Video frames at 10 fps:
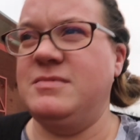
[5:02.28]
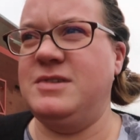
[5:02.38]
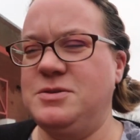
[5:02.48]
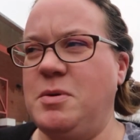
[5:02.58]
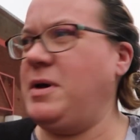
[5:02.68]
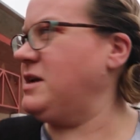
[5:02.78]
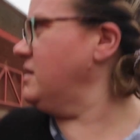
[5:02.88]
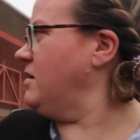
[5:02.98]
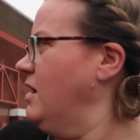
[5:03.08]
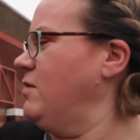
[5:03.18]
Just went back to the
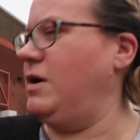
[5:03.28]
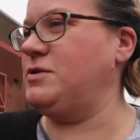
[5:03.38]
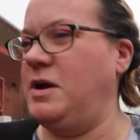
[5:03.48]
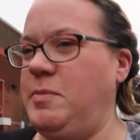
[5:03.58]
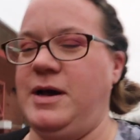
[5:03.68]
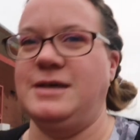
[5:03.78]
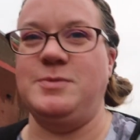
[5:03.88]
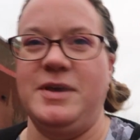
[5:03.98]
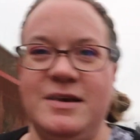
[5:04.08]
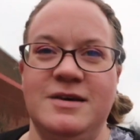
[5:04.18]
car, walked right past
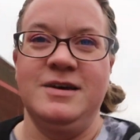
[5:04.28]
me.